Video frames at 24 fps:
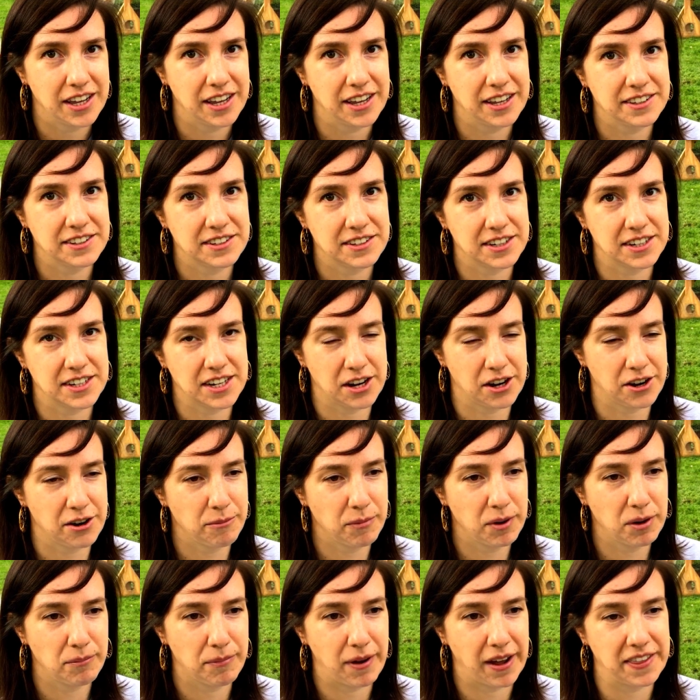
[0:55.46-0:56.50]
is
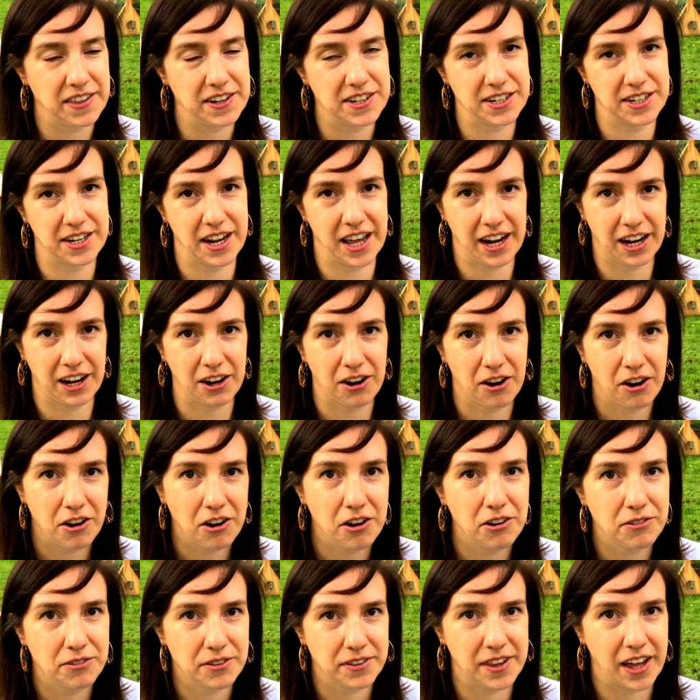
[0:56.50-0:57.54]
determined by the genetic
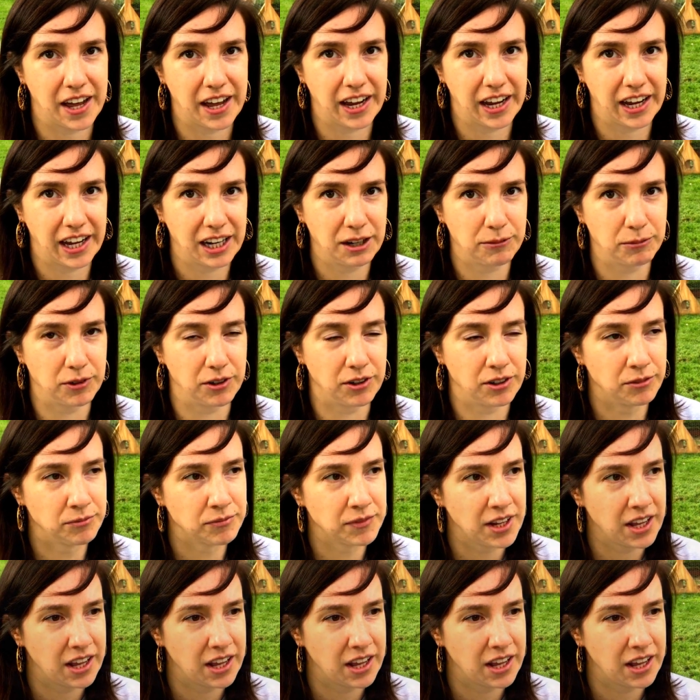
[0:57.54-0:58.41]
code for that animal.